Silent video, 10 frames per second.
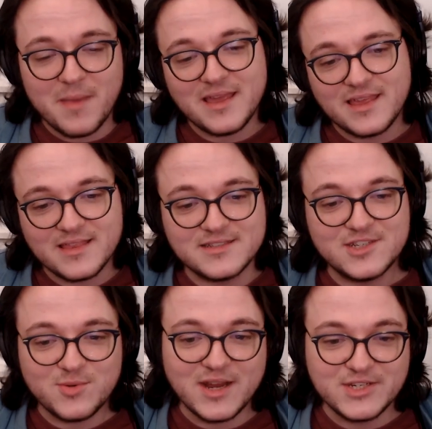making the
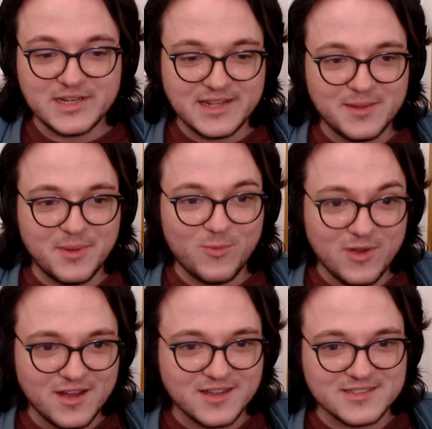situation a little bit
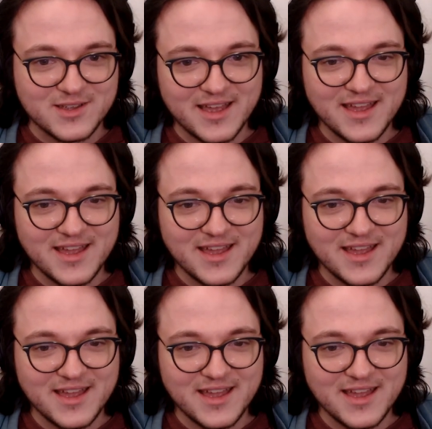worse.